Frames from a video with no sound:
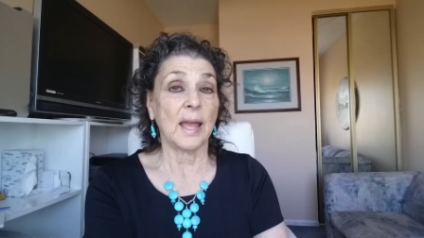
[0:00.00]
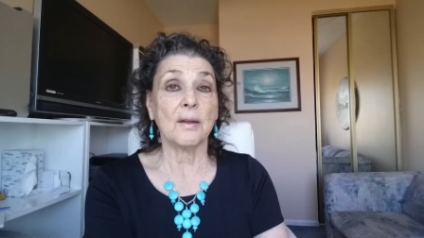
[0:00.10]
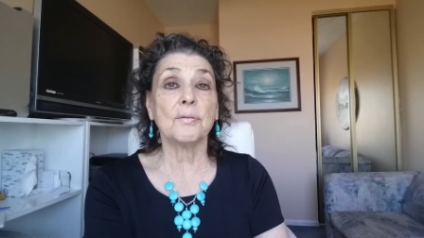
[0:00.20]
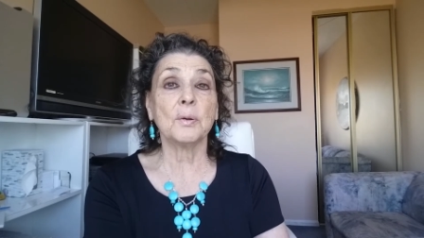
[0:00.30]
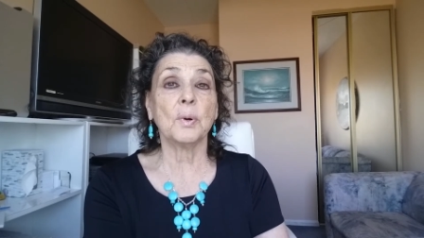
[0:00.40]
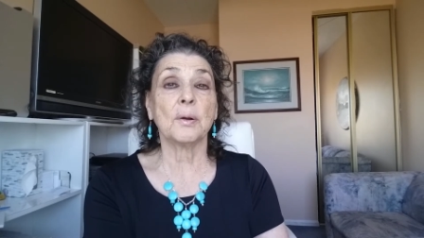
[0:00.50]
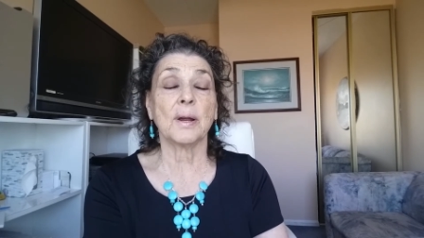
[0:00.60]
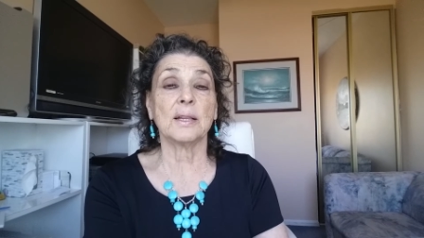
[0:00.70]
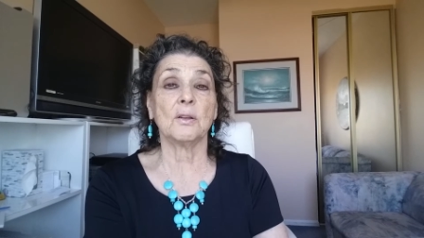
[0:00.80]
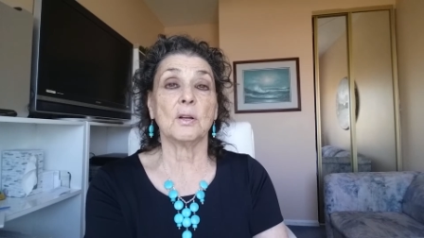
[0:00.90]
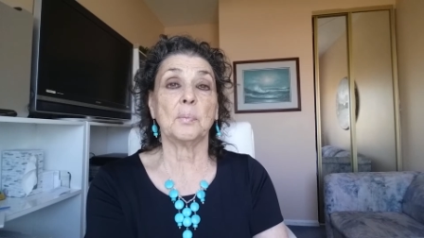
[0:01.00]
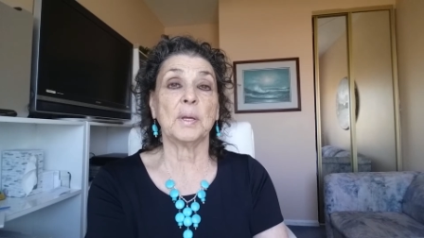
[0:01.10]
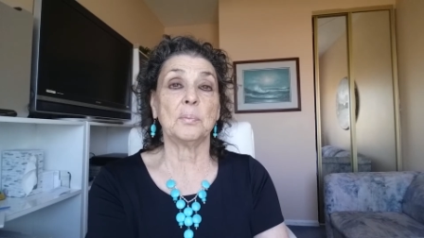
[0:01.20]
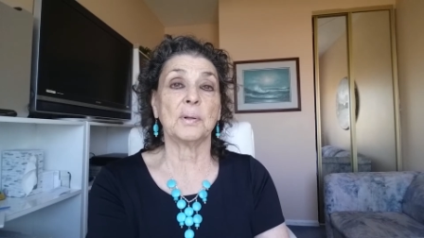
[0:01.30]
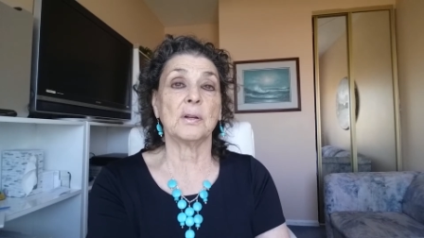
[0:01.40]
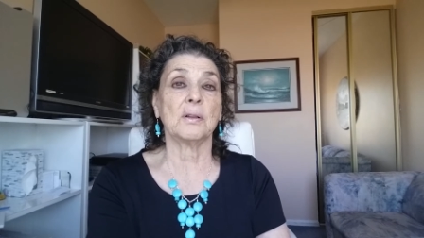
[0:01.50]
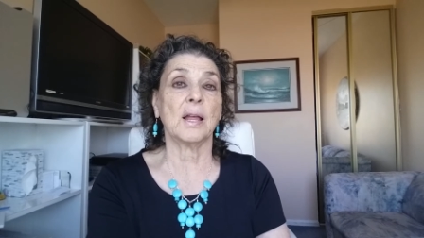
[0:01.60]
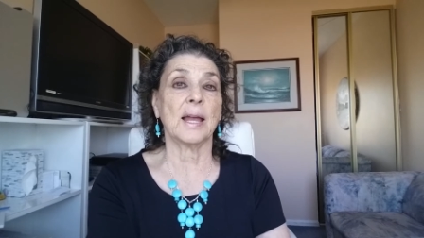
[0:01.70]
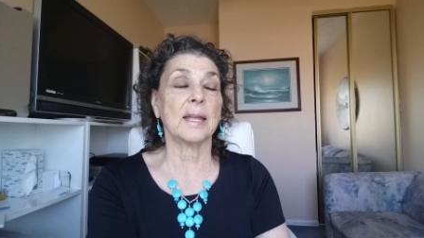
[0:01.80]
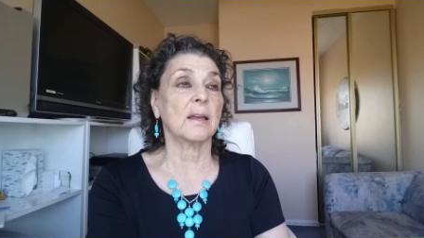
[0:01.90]
everywhere I look, people are
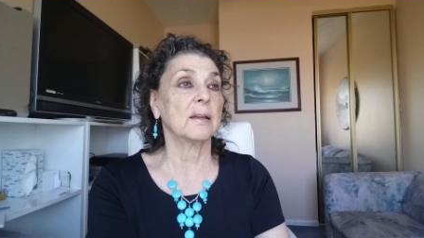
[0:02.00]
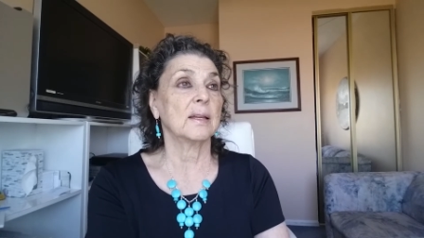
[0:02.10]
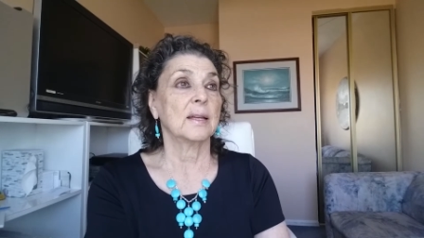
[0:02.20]
like,